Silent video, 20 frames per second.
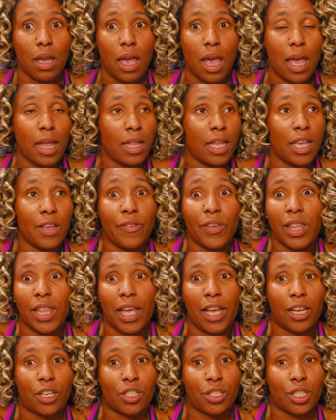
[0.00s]
And even
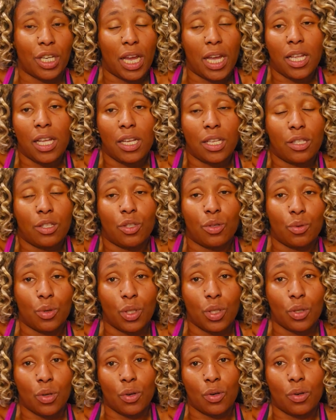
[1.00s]
like Shannon to a
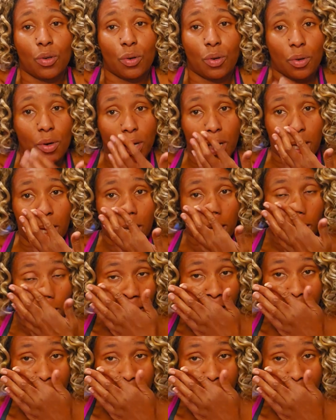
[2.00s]
certain degree.